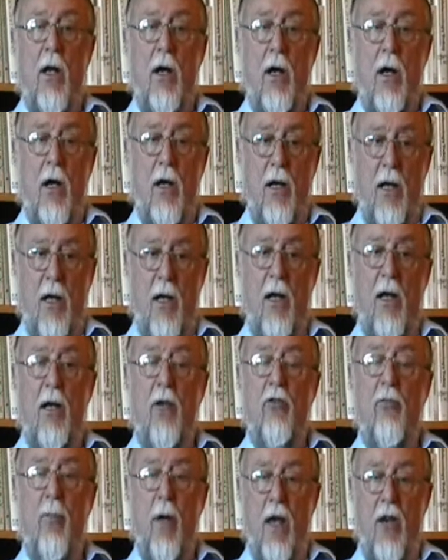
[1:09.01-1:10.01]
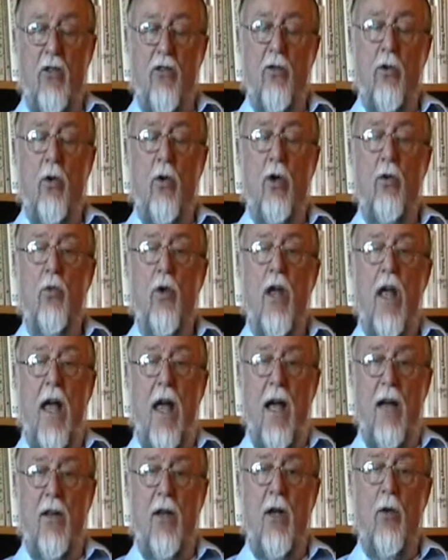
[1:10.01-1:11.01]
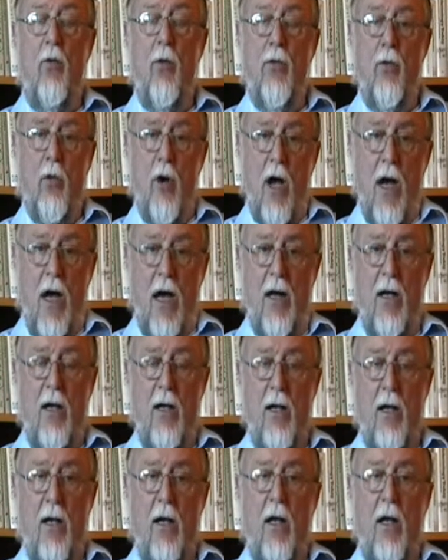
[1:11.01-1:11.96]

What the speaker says: it is based on reacting with rock.